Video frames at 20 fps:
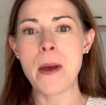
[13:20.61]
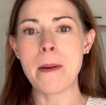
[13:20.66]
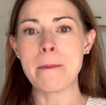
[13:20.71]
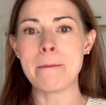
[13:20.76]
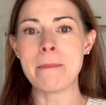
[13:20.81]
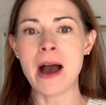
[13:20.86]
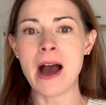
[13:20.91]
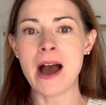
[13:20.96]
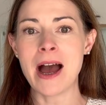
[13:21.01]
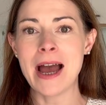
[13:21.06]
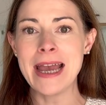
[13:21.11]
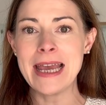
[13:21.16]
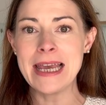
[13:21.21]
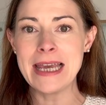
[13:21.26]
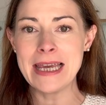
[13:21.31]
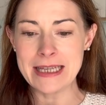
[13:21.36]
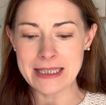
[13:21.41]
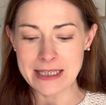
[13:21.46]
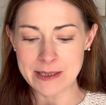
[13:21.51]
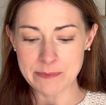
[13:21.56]
my
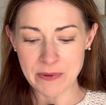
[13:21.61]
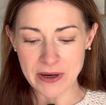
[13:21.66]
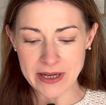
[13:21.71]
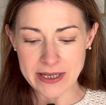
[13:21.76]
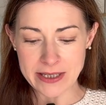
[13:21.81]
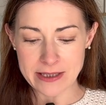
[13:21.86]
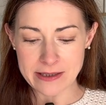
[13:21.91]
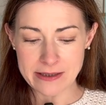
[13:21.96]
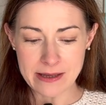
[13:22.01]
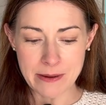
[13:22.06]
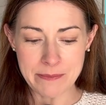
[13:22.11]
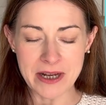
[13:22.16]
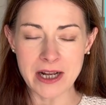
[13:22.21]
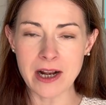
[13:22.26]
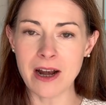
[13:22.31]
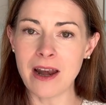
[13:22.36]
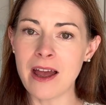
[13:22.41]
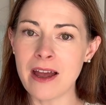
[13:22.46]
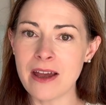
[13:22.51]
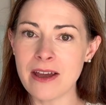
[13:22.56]
spring summer
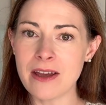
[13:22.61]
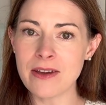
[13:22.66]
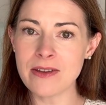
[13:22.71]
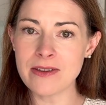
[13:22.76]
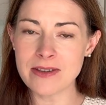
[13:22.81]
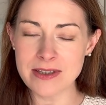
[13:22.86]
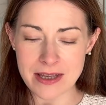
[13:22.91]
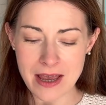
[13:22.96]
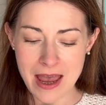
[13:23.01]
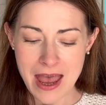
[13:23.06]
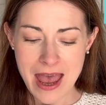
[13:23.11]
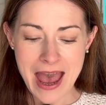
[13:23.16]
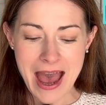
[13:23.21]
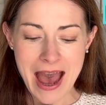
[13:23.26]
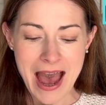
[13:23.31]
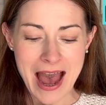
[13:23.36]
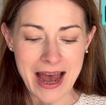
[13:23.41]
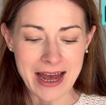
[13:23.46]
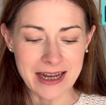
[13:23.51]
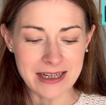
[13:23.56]
clothes
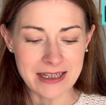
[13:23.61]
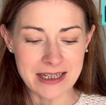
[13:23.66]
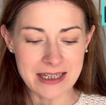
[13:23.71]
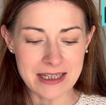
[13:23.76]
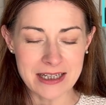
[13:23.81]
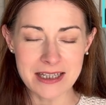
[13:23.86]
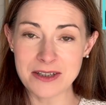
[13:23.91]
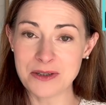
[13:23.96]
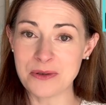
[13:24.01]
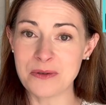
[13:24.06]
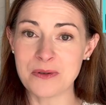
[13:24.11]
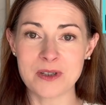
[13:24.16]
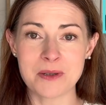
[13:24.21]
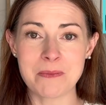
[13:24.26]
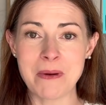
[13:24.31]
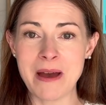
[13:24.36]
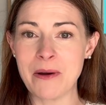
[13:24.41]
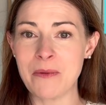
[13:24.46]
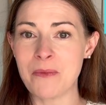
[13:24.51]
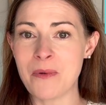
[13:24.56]
and talked
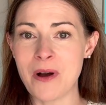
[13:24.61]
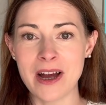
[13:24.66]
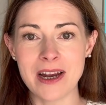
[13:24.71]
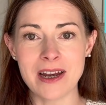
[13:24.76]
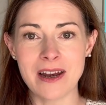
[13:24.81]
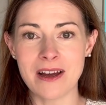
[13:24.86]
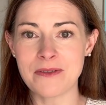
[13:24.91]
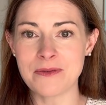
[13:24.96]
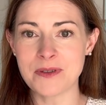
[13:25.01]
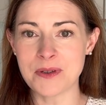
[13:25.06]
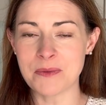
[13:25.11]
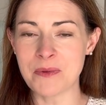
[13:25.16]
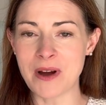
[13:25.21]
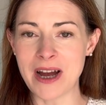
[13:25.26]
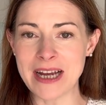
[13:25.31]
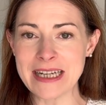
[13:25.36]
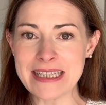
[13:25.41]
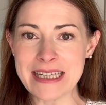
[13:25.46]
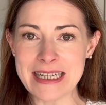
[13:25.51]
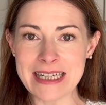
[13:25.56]
about what I loved and what
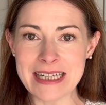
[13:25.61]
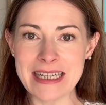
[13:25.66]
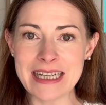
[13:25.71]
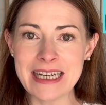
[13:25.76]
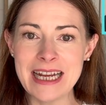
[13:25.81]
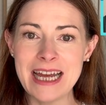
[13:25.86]
I didn't.